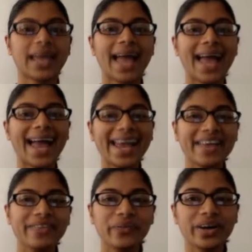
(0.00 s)
Hi
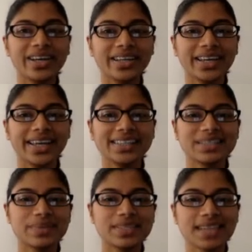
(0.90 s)
everyone, it's
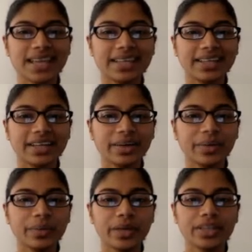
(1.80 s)
Miss Saida
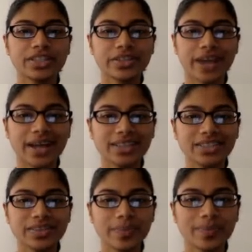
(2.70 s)
with Scratch.
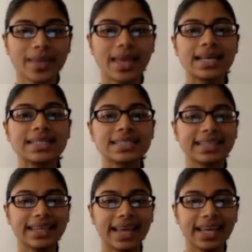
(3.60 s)

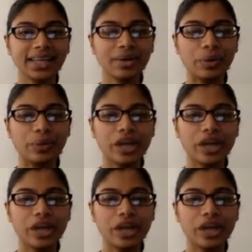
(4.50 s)
Today we